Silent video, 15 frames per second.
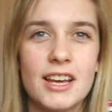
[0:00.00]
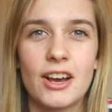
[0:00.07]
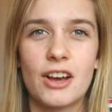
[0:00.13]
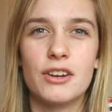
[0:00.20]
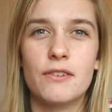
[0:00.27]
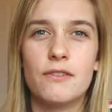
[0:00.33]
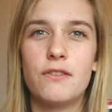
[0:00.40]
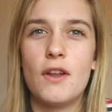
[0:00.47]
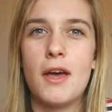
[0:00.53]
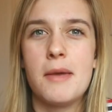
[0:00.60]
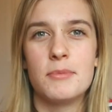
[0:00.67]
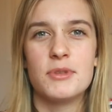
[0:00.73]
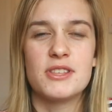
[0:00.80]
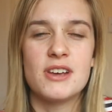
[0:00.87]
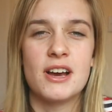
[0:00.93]
kind of
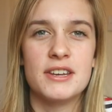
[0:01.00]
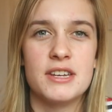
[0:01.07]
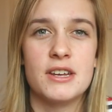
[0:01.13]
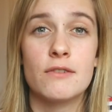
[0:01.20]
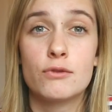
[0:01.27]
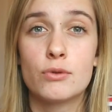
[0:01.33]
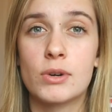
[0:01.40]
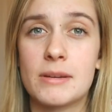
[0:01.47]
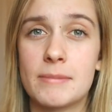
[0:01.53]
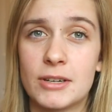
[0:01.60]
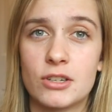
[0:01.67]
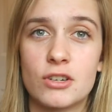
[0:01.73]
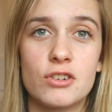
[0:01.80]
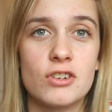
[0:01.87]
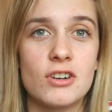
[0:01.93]
flirting with the idea of joining
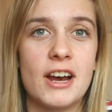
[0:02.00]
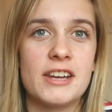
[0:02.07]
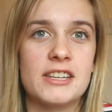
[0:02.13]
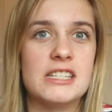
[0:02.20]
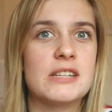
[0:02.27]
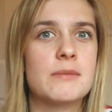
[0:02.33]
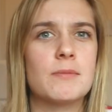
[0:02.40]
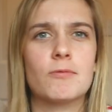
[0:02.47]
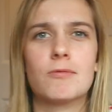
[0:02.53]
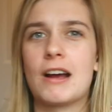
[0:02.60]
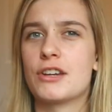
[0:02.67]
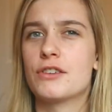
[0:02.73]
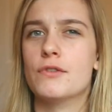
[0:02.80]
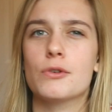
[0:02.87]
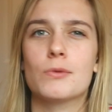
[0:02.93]
Manchester United doesn't even
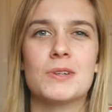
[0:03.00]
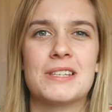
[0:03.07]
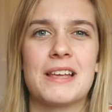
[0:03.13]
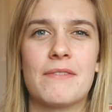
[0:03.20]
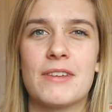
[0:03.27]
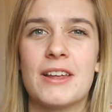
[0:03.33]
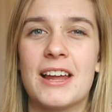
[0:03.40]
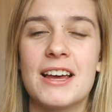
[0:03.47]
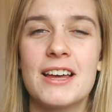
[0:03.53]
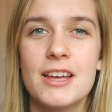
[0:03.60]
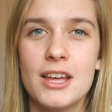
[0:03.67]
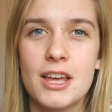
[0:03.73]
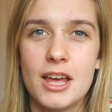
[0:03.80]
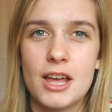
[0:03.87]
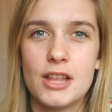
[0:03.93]
Rashford always have their like
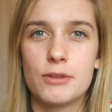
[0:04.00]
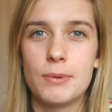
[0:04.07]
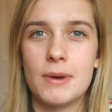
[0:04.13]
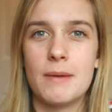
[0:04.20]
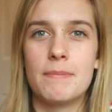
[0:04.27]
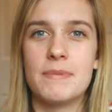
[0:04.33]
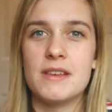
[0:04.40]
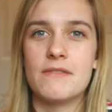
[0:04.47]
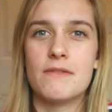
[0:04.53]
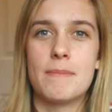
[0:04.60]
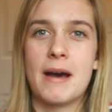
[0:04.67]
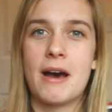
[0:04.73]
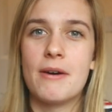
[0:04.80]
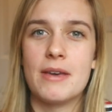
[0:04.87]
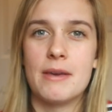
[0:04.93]
Twitter beef
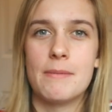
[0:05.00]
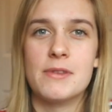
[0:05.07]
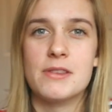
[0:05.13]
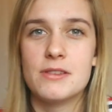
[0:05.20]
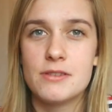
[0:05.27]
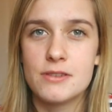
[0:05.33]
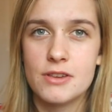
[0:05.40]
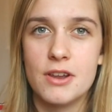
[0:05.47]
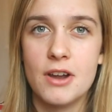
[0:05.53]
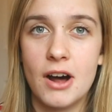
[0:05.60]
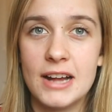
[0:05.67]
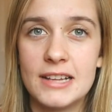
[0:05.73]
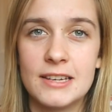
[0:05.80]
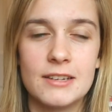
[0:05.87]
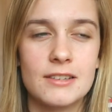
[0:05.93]
about him and
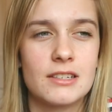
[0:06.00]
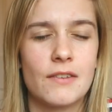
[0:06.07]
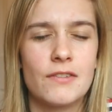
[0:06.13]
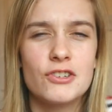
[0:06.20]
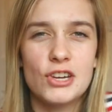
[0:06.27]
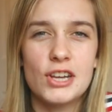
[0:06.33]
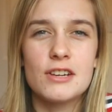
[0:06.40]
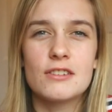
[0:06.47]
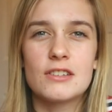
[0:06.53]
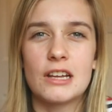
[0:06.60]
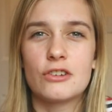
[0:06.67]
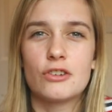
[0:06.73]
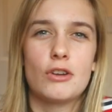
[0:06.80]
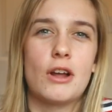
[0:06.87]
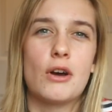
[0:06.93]
United and stuff. And Jadon
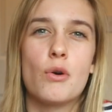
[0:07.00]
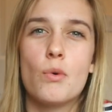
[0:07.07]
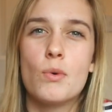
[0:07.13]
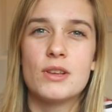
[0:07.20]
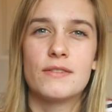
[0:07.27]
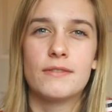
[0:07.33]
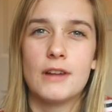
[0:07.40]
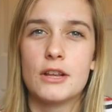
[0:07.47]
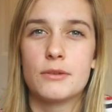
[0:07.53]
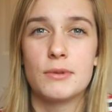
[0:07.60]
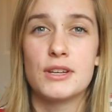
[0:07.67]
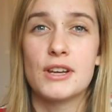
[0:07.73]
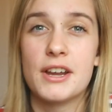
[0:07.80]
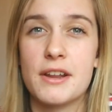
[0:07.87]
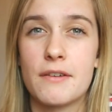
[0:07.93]
Sancho like always flirts with
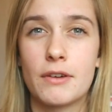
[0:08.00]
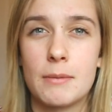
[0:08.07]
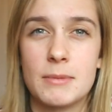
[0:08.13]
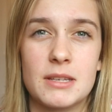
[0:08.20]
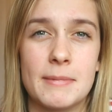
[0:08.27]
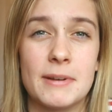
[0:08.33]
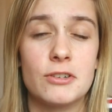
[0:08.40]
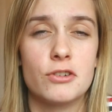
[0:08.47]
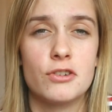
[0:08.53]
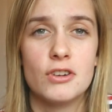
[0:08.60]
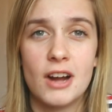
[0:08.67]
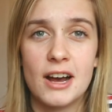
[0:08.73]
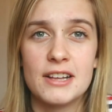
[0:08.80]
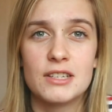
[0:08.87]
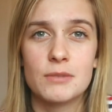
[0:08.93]
the idea of coming to Manchester
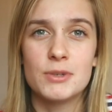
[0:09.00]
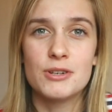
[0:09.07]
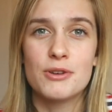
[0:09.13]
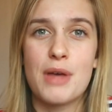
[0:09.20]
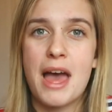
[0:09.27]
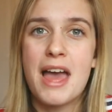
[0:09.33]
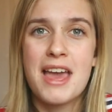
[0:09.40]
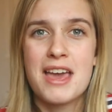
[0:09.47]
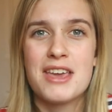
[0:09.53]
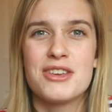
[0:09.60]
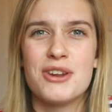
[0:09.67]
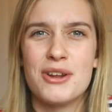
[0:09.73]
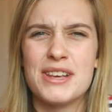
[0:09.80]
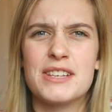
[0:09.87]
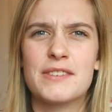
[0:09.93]
United. So we know that,
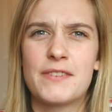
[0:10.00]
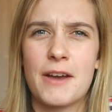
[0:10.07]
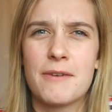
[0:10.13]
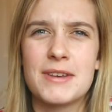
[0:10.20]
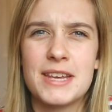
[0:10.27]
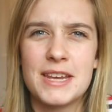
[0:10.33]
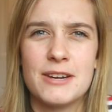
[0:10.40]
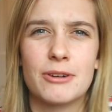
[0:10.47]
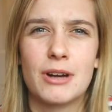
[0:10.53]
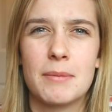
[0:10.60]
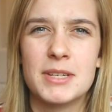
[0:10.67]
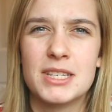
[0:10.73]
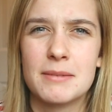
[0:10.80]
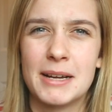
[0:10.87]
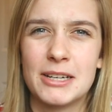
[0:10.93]
you know, he's very keen on
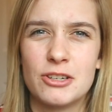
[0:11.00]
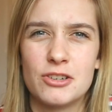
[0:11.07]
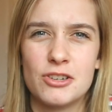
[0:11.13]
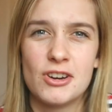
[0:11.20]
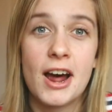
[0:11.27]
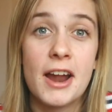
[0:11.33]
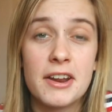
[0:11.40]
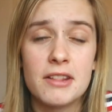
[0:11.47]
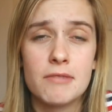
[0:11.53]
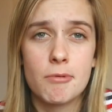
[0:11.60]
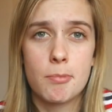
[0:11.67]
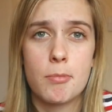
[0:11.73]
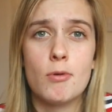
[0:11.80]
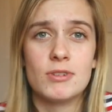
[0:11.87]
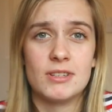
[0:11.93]
coming to Manchester United and the
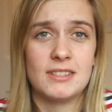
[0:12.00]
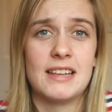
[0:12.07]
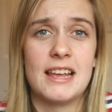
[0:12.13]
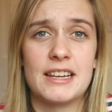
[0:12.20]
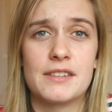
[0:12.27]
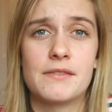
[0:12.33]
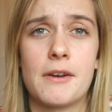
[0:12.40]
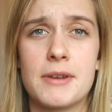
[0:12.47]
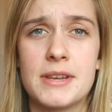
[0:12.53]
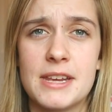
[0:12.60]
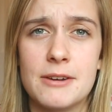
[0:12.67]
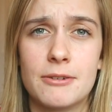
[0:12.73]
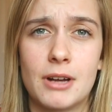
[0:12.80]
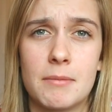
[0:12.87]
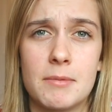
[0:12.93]
reports are saying he's very
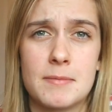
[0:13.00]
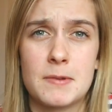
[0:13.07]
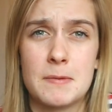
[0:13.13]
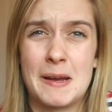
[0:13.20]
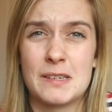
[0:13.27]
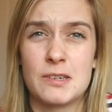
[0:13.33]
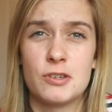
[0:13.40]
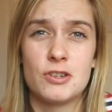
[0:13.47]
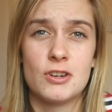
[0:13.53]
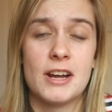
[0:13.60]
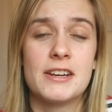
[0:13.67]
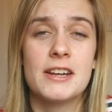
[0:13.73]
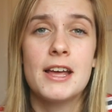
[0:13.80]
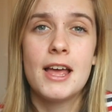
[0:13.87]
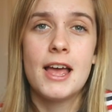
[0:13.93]
keen on coming to Manchester
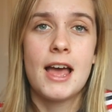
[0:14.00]
United.